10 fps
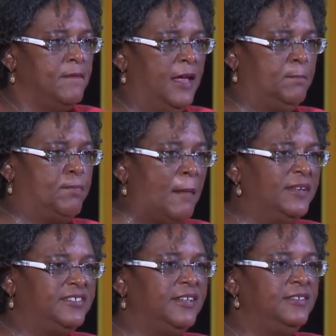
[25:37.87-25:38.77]
It
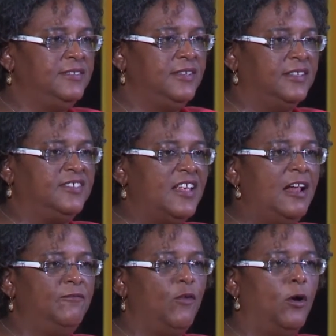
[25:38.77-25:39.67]
premises
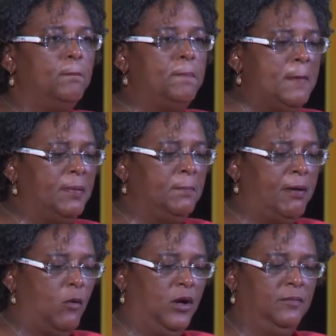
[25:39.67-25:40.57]
itself on people
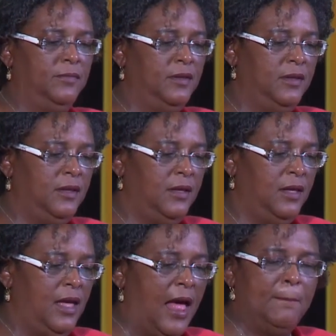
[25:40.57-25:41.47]
power,
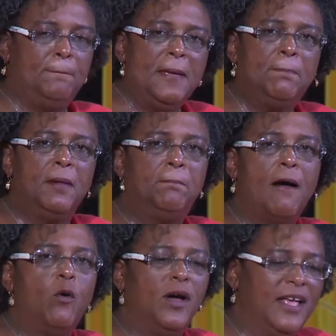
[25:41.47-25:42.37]
and people
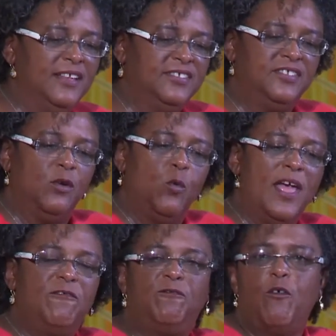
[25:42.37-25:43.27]
power is the
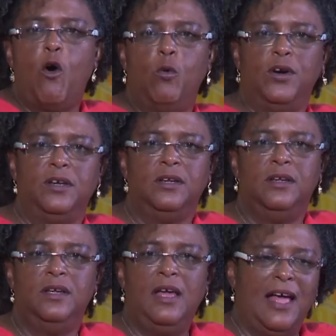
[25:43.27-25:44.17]
way forward
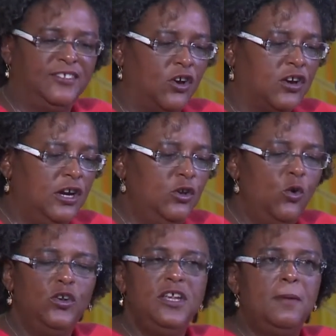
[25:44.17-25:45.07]
as our
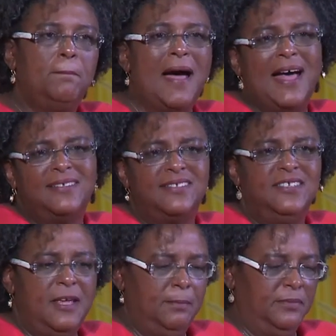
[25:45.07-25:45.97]
colonial past
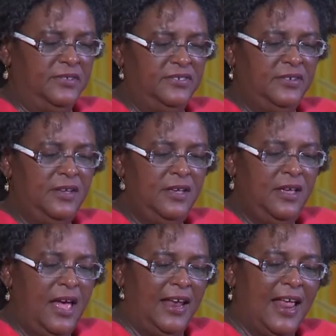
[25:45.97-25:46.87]
dims
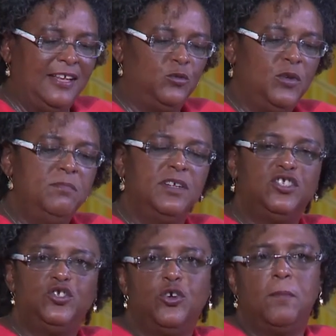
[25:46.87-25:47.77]
and as we
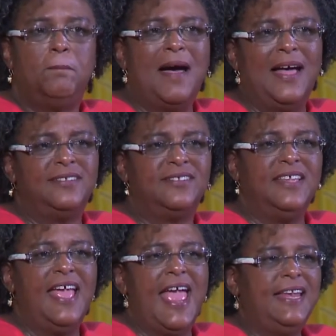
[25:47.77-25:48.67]
mature past the
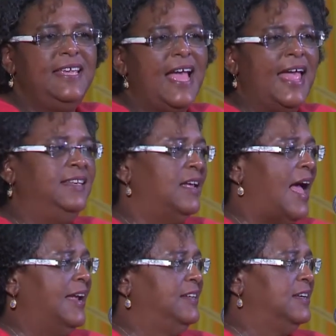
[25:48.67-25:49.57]
heady
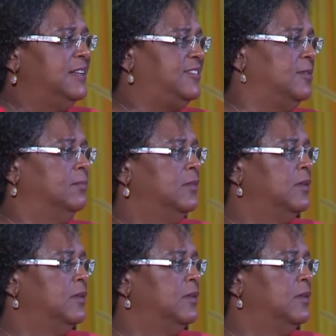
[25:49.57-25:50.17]
idealism